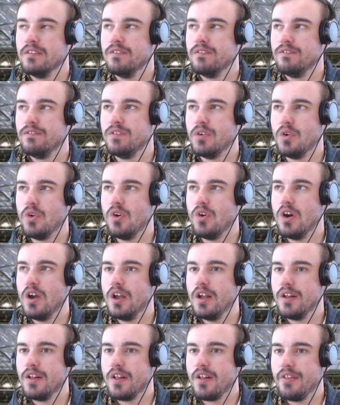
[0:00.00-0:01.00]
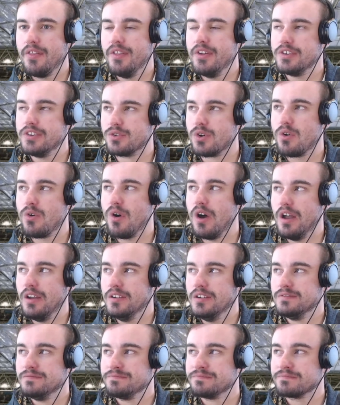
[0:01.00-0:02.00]
for the Drua.
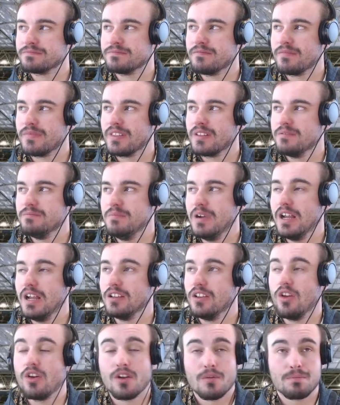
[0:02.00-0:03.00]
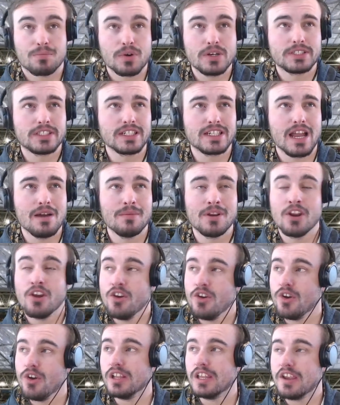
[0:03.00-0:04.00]
But a lot of pressure coming
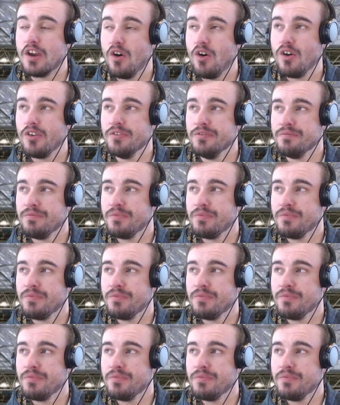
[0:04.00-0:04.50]
early on